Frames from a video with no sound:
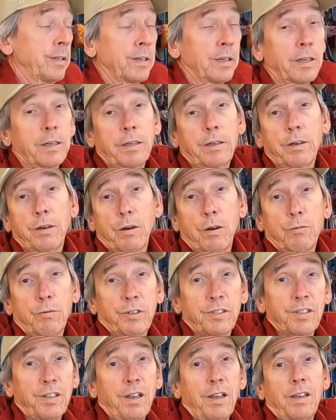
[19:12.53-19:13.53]
And like I
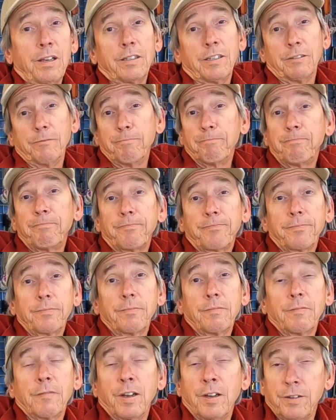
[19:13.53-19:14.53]
always say,
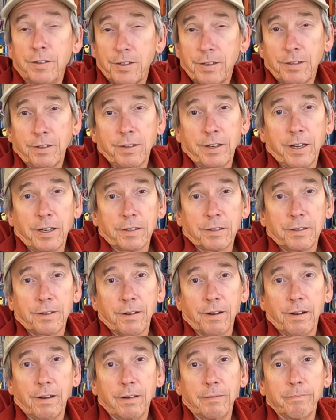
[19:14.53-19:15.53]
until next
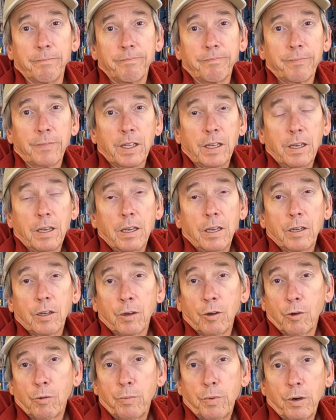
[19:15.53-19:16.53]
time,
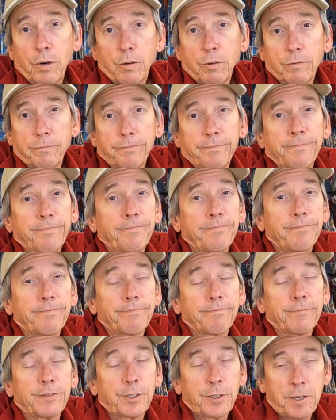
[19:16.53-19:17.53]
GoPro,
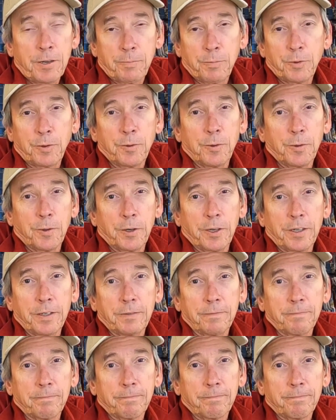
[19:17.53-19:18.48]
stop recording.